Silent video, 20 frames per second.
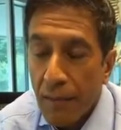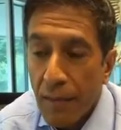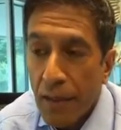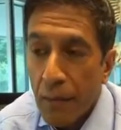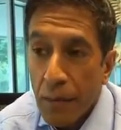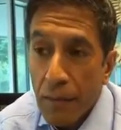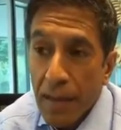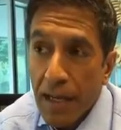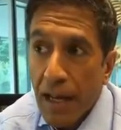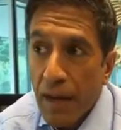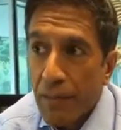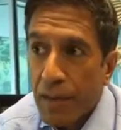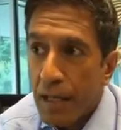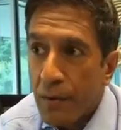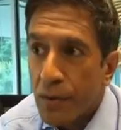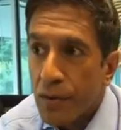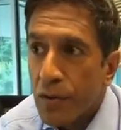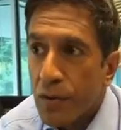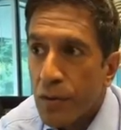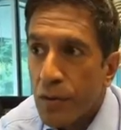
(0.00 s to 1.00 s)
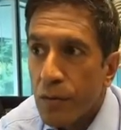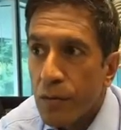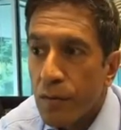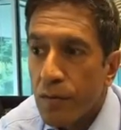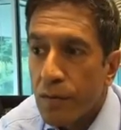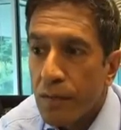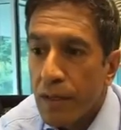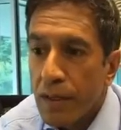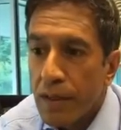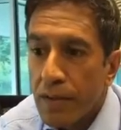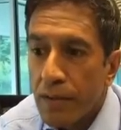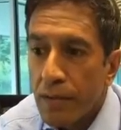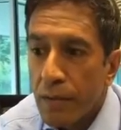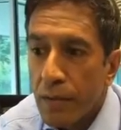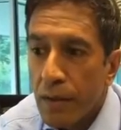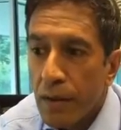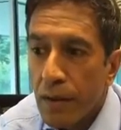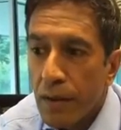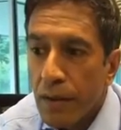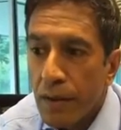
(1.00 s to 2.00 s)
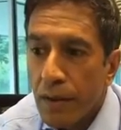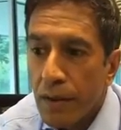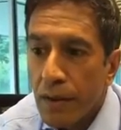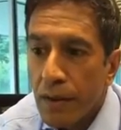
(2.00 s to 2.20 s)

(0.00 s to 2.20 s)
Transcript: we may not be able to, but whether